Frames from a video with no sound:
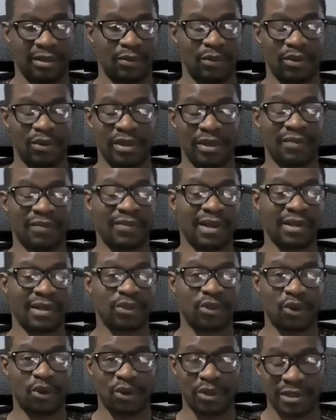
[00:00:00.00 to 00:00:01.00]
We don't give a
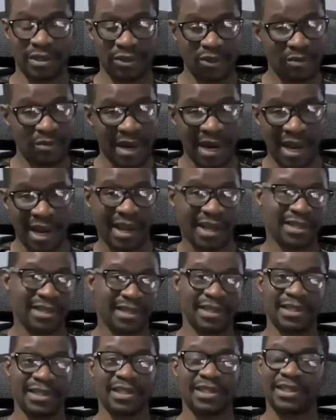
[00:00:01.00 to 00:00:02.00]
toss. No
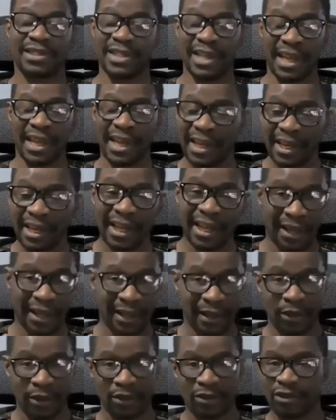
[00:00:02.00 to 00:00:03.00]
bananas is shaking here.
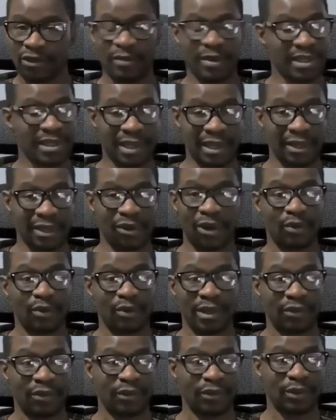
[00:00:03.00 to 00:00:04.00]
So basically, all
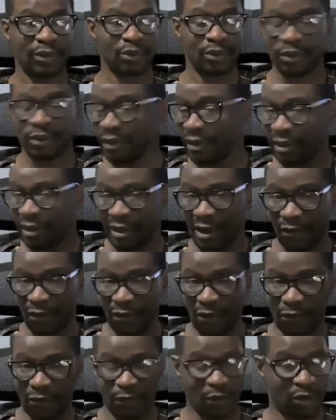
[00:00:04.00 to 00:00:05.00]
we need for do
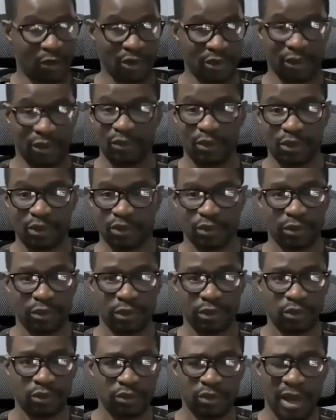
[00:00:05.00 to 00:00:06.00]
or focus on what
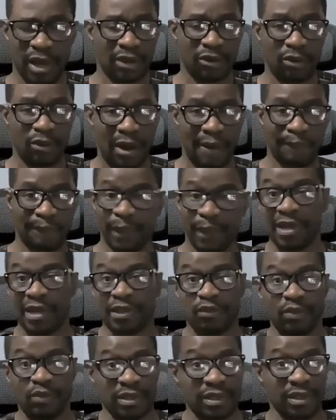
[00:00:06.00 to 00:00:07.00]
we do and do. But
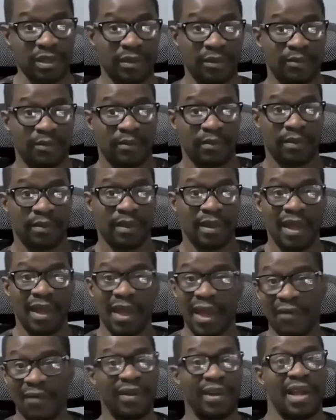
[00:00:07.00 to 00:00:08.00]
guess what?
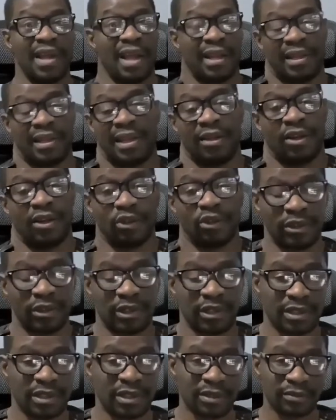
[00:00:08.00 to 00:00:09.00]
Even that, they're not doing
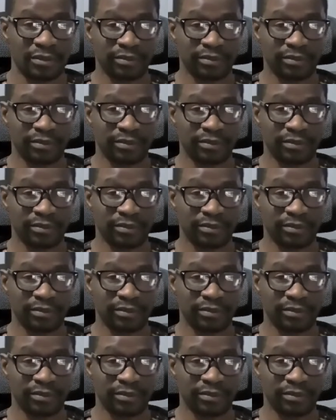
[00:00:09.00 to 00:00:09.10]
it.